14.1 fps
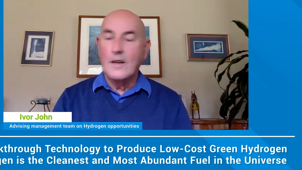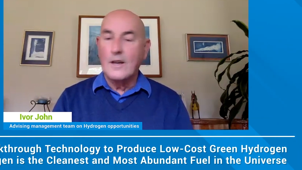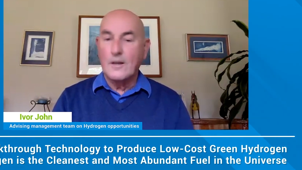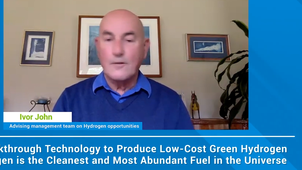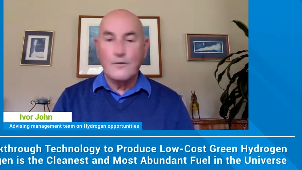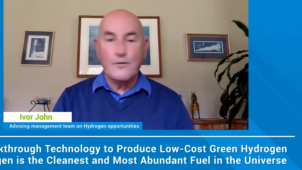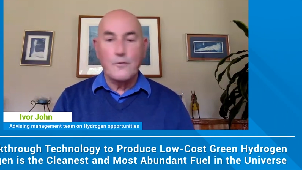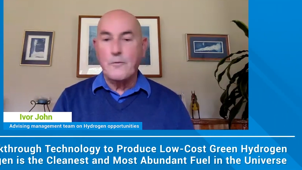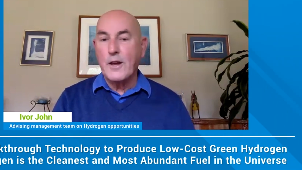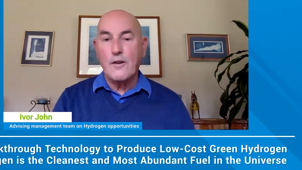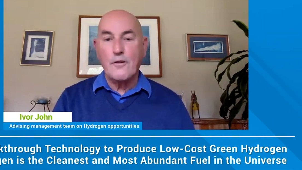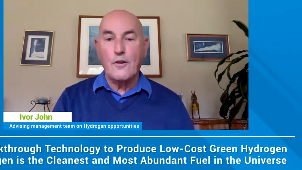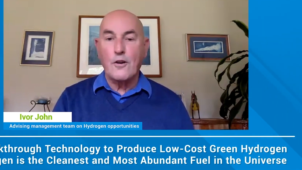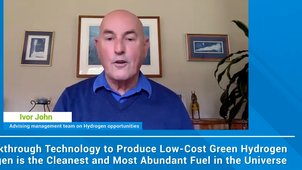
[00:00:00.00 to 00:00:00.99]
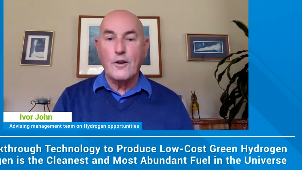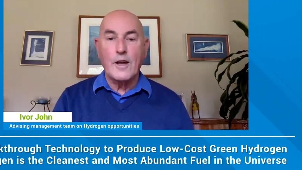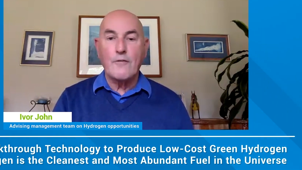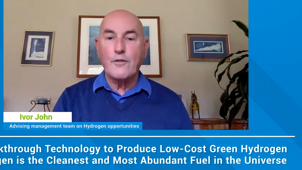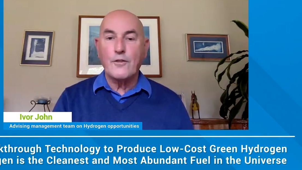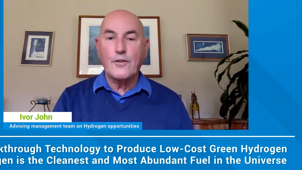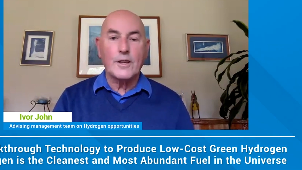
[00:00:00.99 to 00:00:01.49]
And from there on,
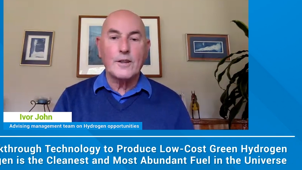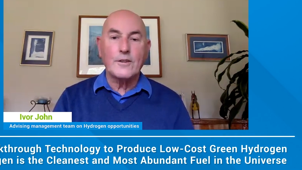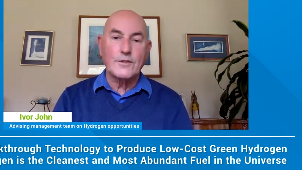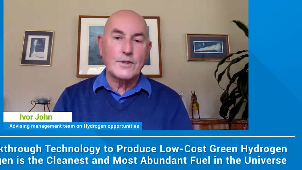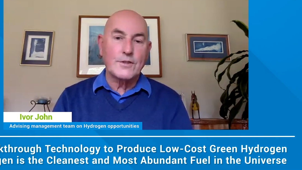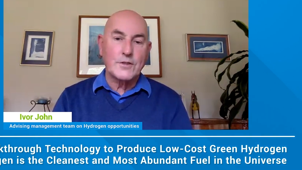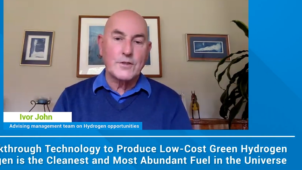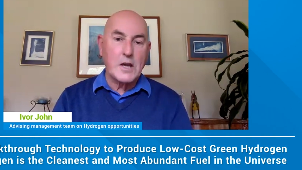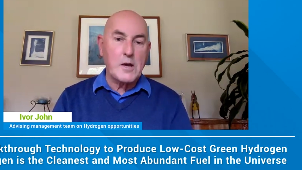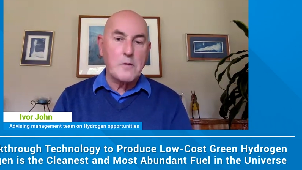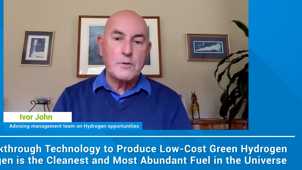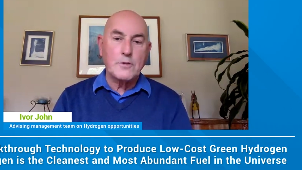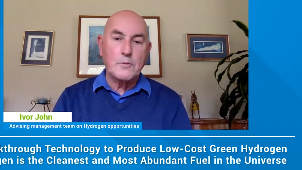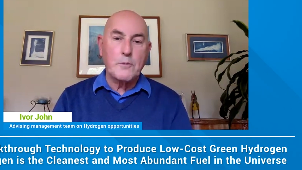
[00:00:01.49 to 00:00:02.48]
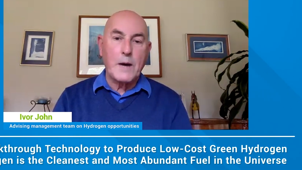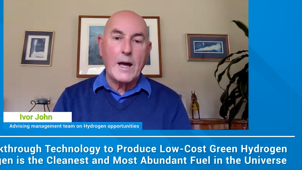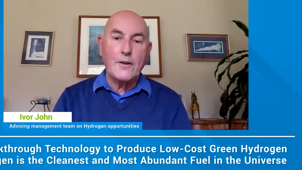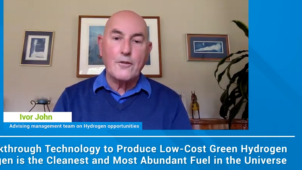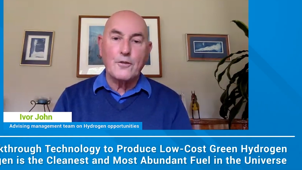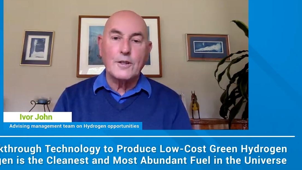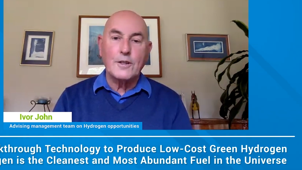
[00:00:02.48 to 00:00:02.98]
everything is the same as a
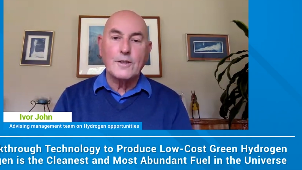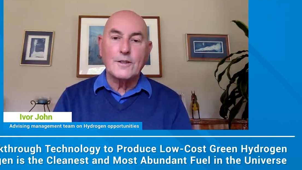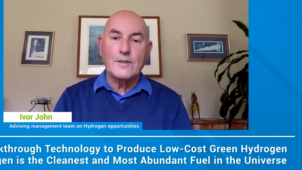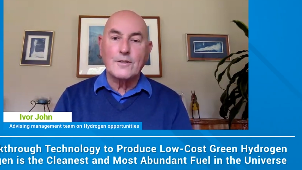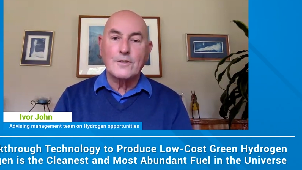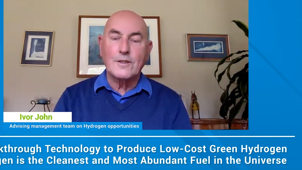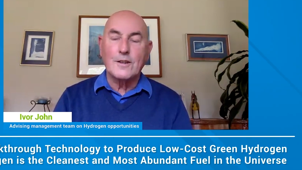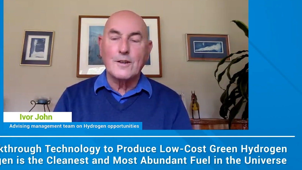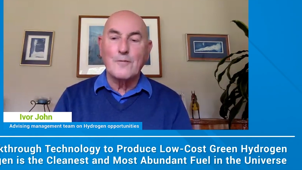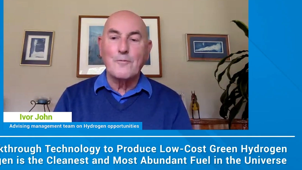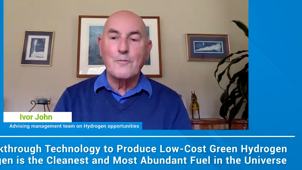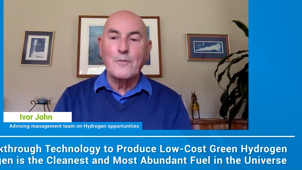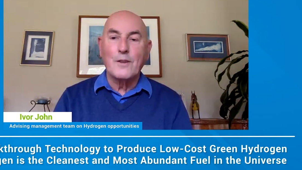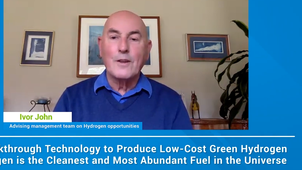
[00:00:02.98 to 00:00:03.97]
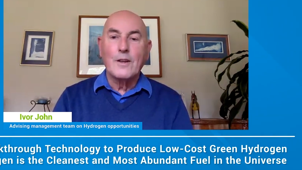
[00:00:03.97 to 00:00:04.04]
battery. It's an